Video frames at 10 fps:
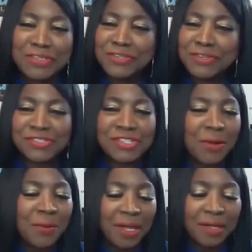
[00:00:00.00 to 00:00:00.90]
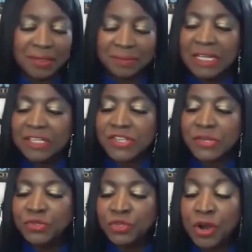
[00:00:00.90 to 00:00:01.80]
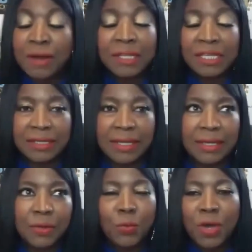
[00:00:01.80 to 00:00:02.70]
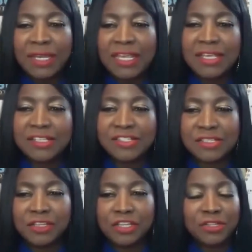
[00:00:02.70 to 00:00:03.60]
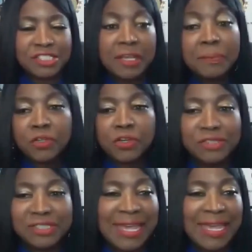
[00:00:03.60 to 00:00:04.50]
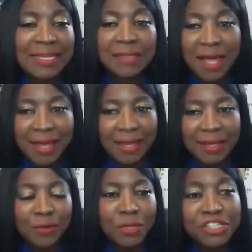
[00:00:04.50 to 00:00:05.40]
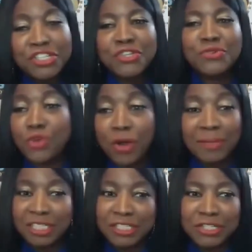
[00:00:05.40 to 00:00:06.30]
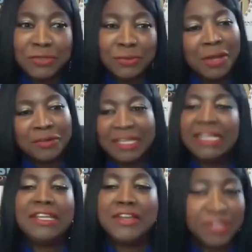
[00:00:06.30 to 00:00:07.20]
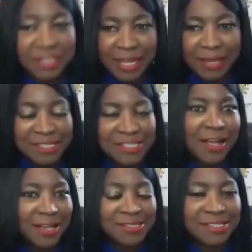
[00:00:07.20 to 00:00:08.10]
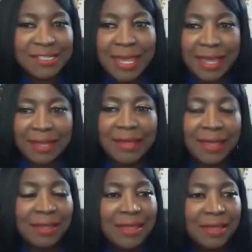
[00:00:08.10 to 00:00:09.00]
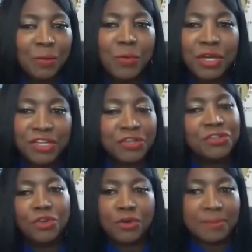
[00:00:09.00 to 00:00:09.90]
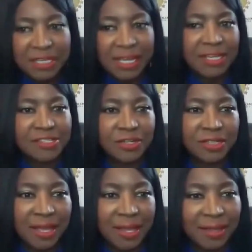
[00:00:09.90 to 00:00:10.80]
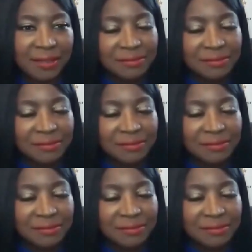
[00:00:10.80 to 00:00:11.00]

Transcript: You're so welcome. So normally, what is your typical day like? What do you normally do on any other day besides today? Like, what are your normal days are like?